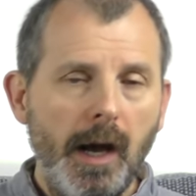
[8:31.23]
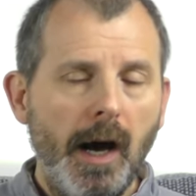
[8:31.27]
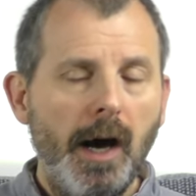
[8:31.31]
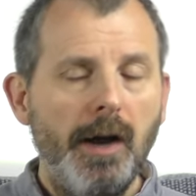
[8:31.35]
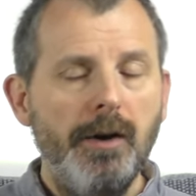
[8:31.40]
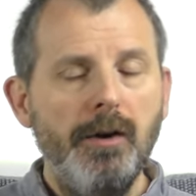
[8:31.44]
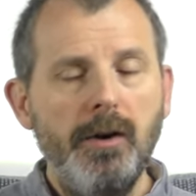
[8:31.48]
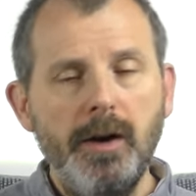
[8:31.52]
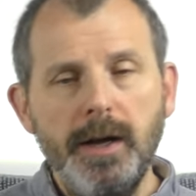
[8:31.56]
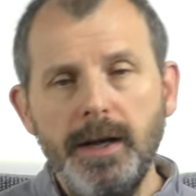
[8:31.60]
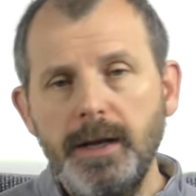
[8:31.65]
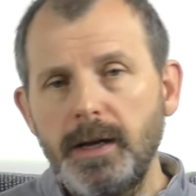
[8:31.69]

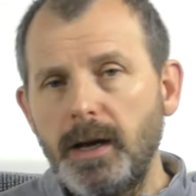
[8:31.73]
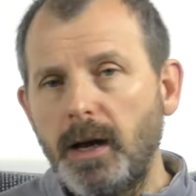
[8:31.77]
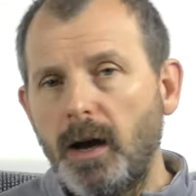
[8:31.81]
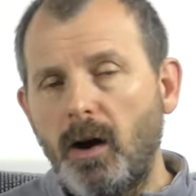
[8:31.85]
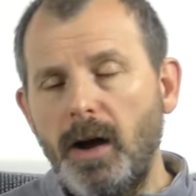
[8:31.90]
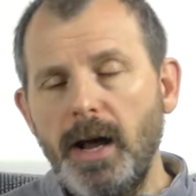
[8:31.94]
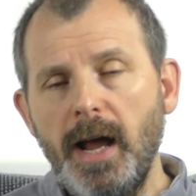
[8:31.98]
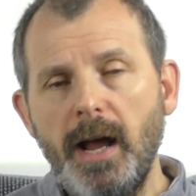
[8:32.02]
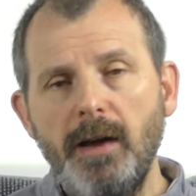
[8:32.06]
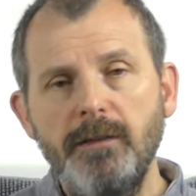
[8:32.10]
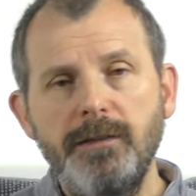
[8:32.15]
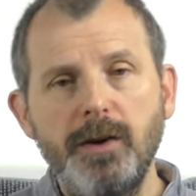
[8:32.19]
And
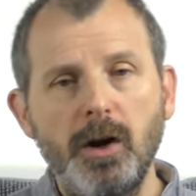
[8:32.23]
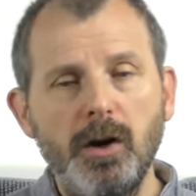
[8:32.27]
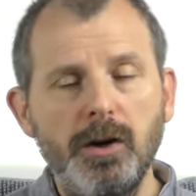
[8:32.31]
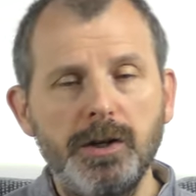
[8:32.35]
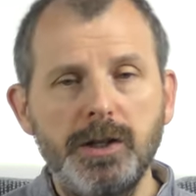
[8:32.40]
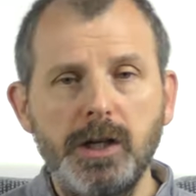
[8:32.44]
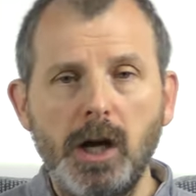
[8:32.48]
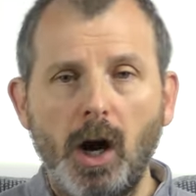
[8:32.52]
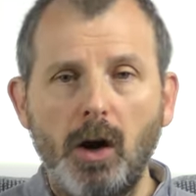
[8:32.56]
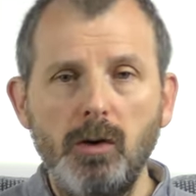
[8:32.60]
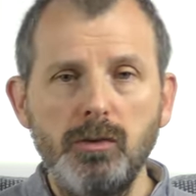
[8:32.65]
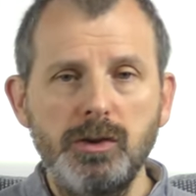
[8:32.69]
I have
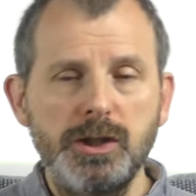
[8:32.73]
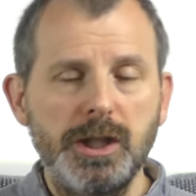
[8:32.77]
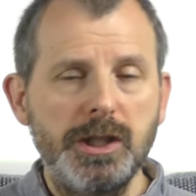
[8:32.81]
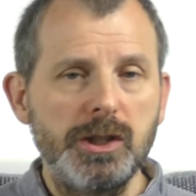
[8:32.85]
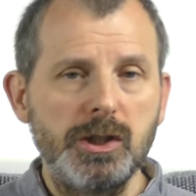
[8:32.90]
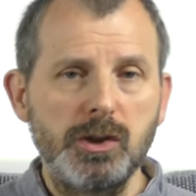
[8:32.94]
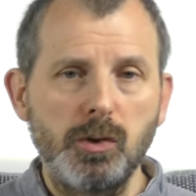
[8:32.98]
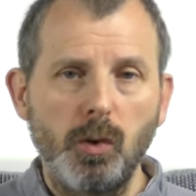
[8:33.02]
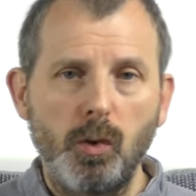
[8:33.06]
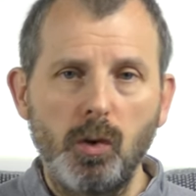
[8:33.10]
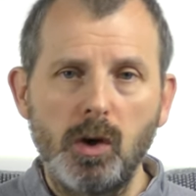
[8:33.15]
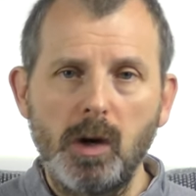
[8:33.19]
heard
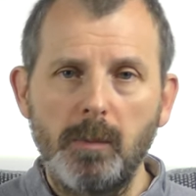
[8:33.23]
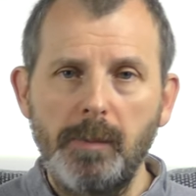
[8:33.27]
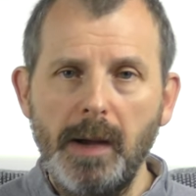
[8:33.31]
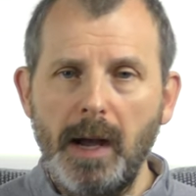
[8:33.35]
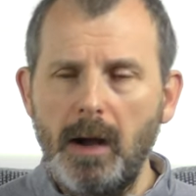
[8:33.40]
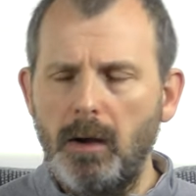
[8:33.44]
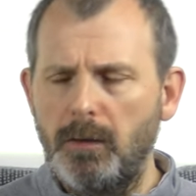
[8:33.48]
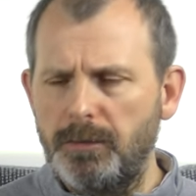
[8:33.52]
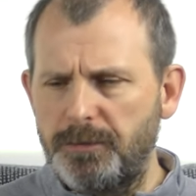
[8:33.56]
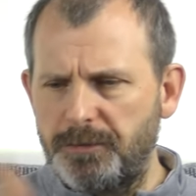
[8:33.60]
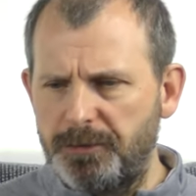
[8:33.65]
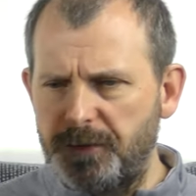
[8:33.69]
coaches talk
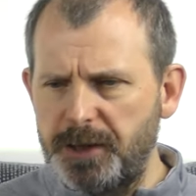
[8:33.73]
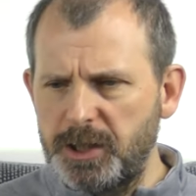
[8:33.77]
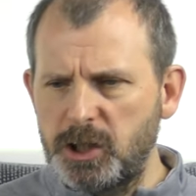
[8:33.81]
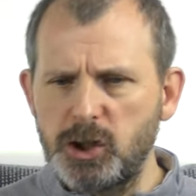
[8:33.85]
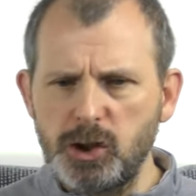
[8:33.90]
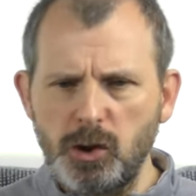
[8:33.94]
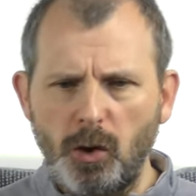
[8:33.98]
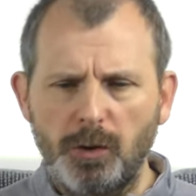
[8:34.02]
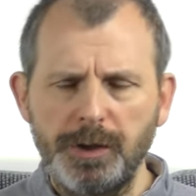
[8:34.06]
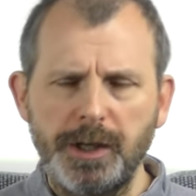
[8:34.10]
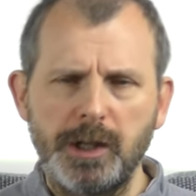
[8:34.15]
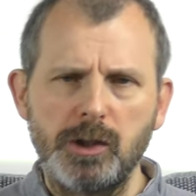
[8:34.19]
about this
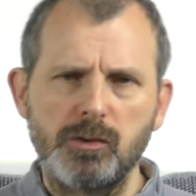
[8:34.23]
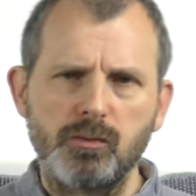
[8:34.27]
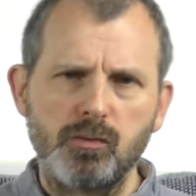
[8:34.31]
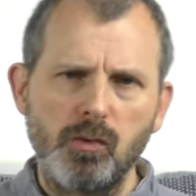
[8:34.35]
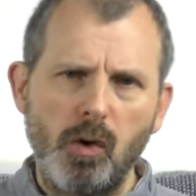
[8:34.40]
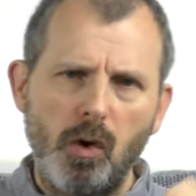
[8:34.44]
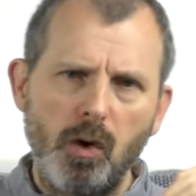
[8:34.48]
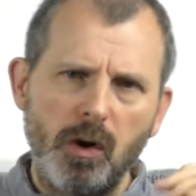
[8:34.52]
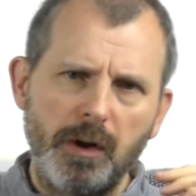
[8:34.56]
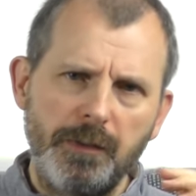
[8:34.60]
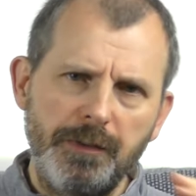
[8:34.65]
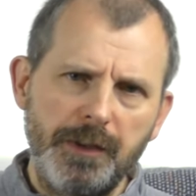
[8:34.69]
shot is
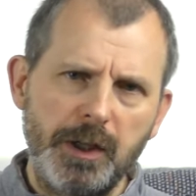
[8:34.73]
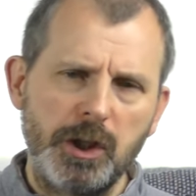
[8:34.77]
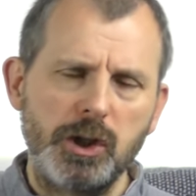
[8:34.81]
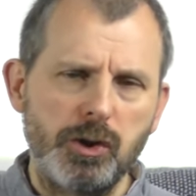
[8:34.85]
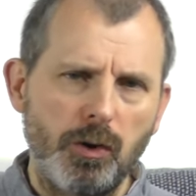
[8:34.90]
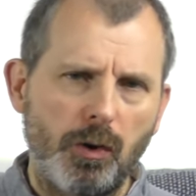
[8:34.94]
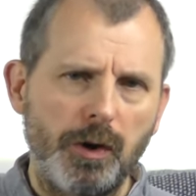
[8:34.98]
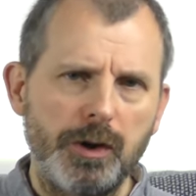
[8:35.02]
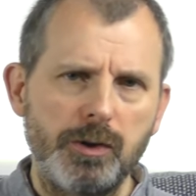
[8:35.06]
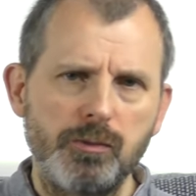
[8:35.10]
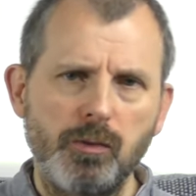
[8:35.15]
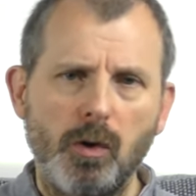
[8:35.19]
wrong and this
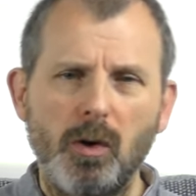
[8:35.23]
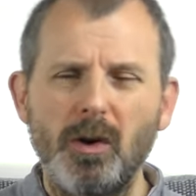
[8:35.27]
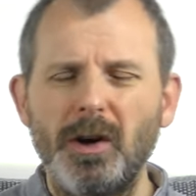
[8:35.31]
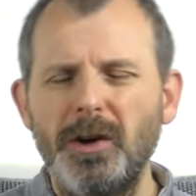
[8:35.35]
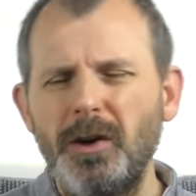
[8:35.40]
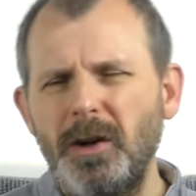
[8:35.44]
shot is wrong.